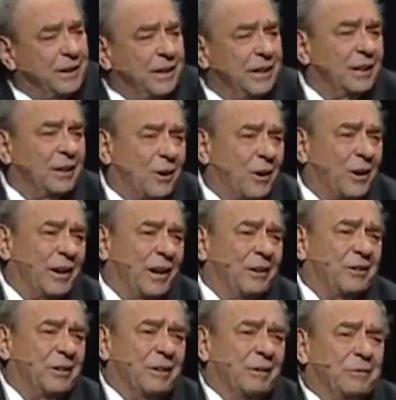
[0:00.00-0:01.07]
the
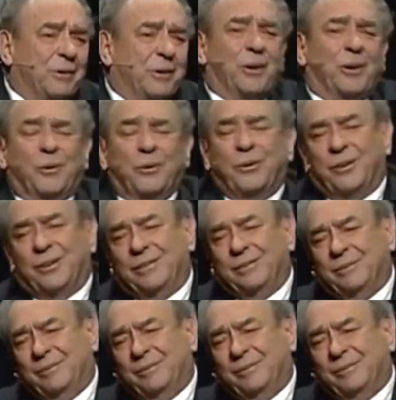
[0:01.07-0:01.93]
incarnation of truth